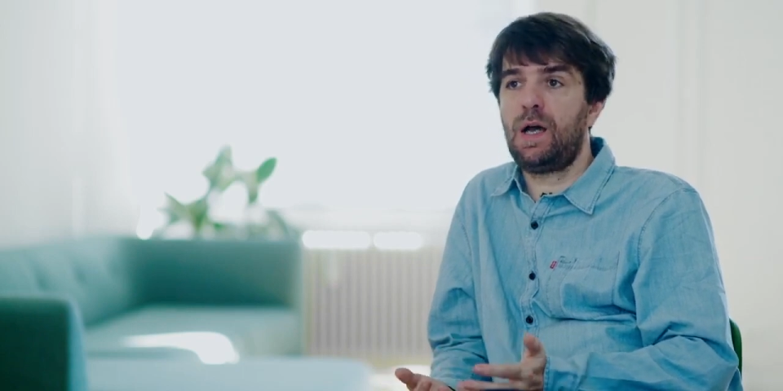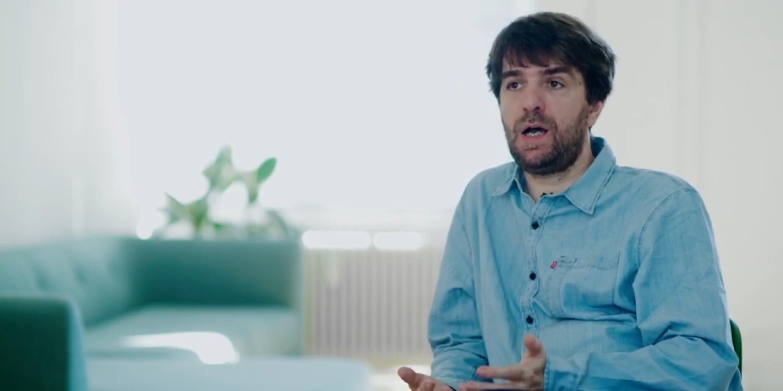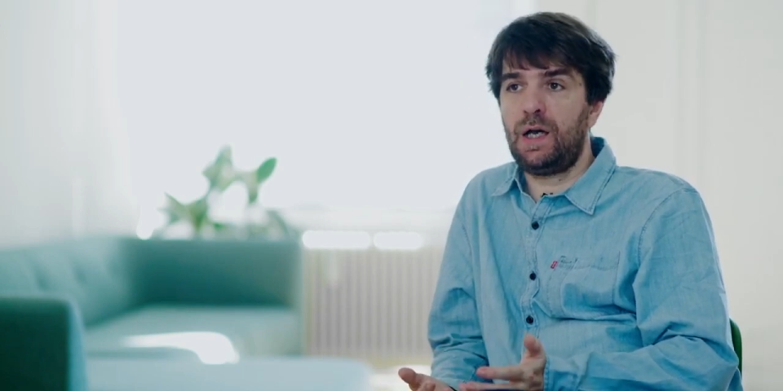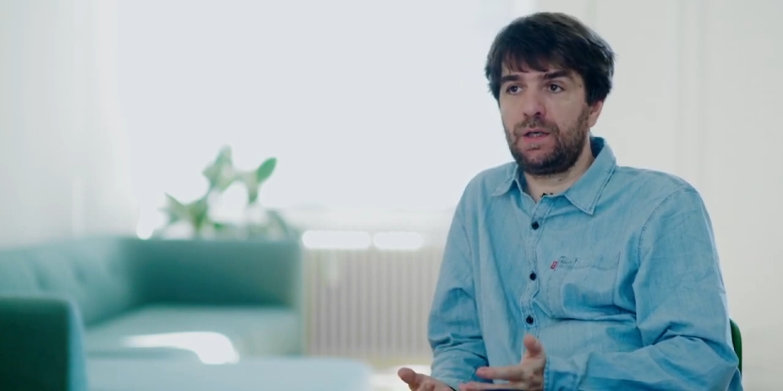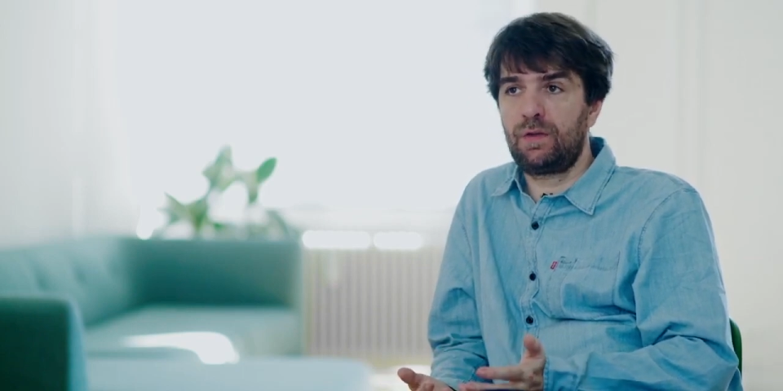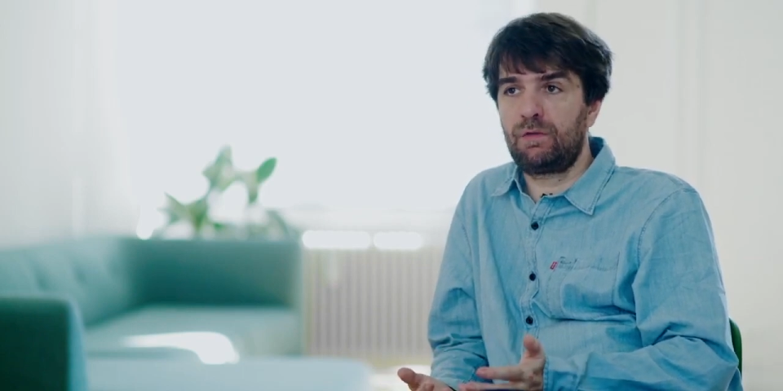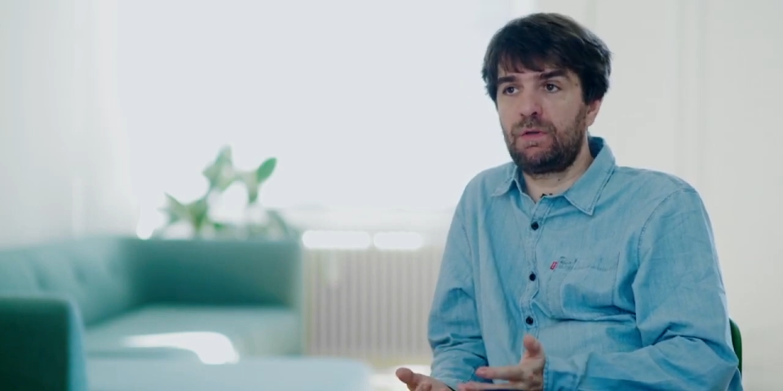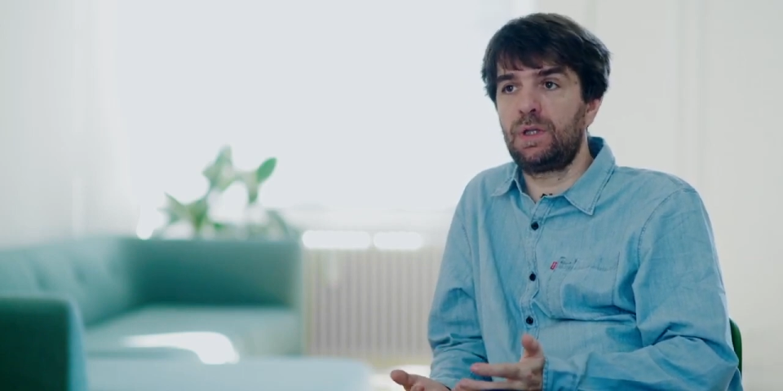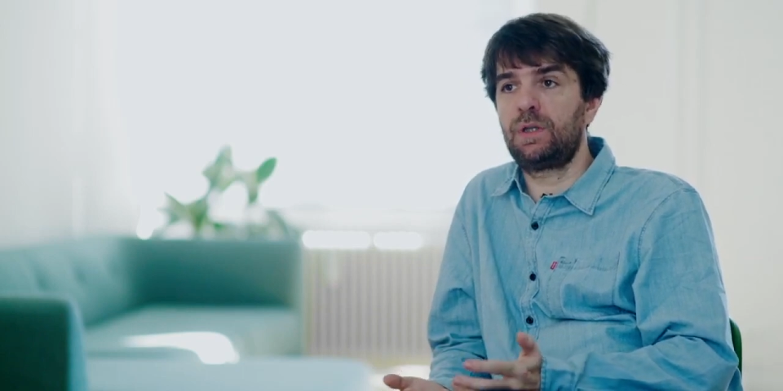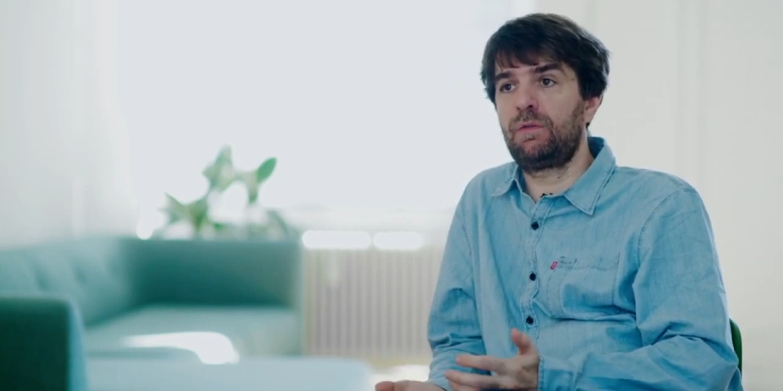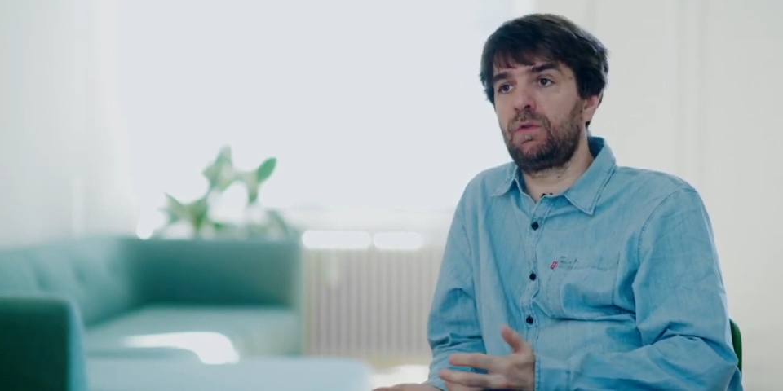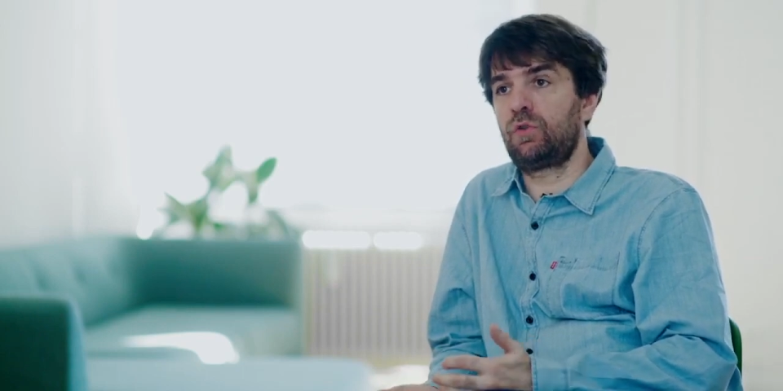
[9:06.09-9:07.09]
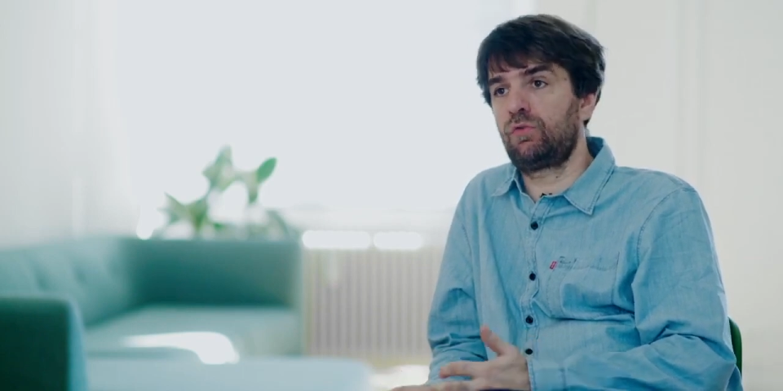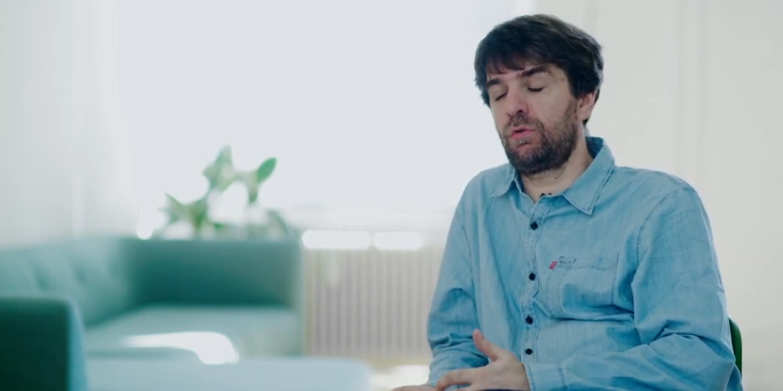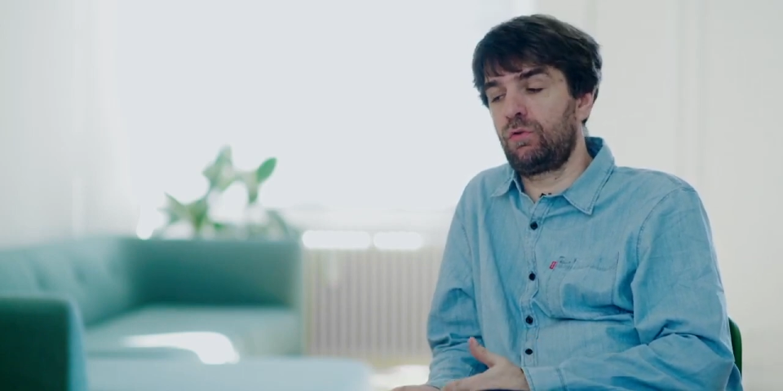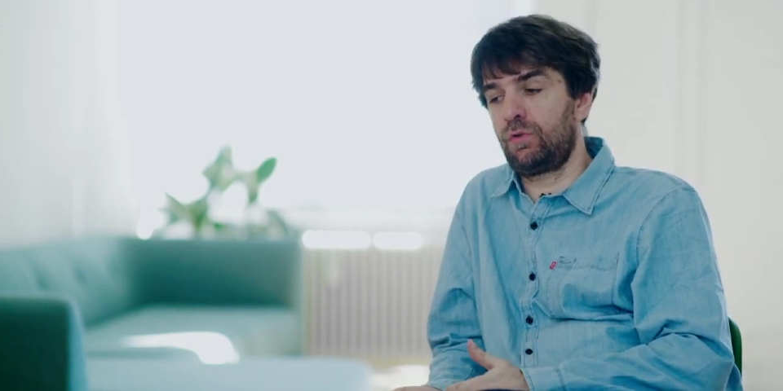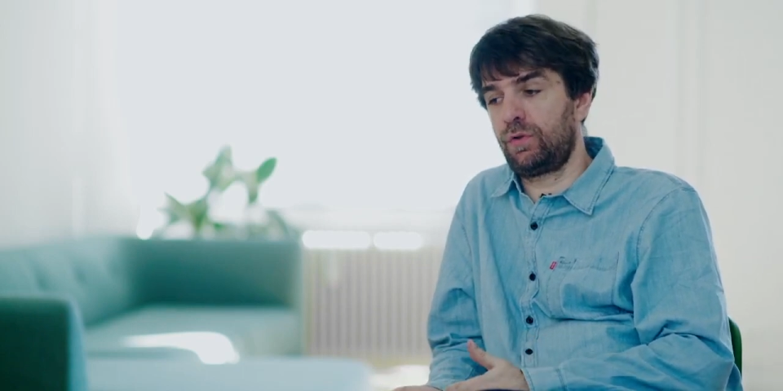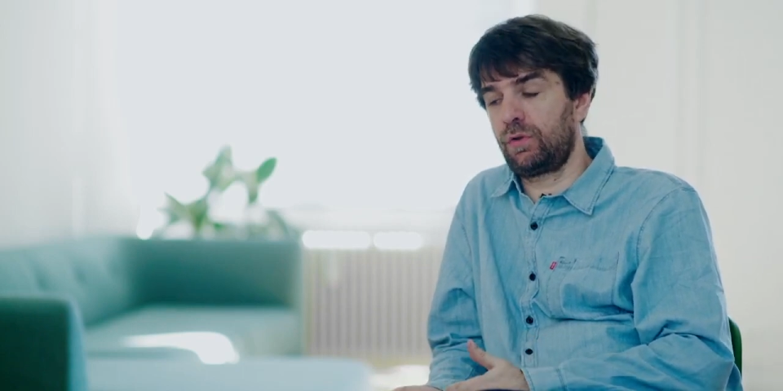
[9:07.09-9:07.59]
either the individual
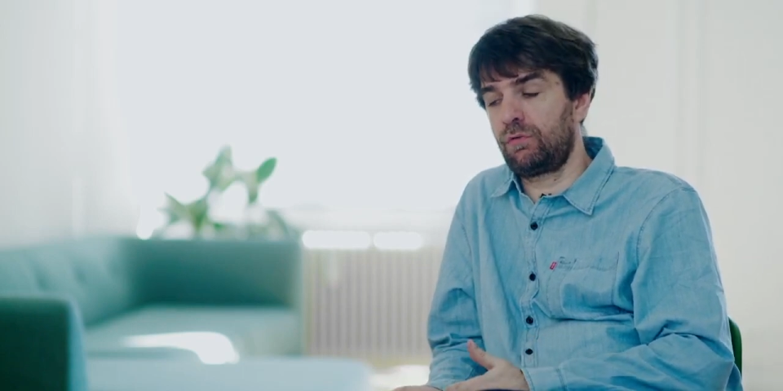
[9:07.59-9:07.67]
or the